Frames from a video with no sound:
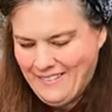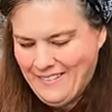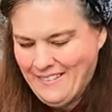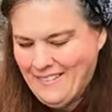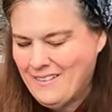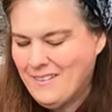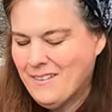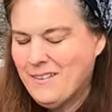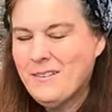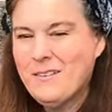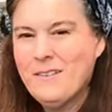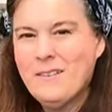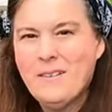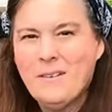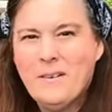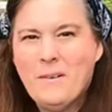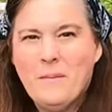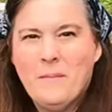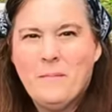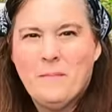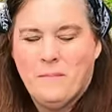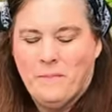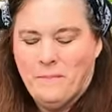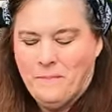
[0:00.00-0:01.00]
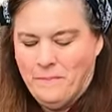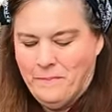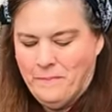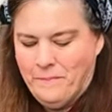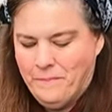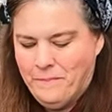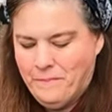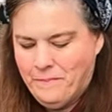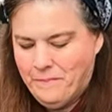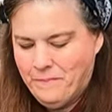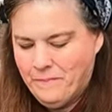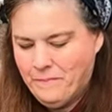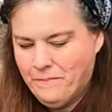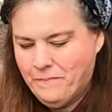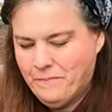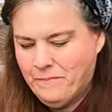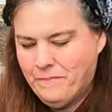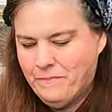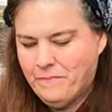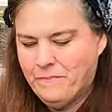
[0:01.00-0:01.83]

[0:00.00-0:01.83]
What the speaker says: (silence)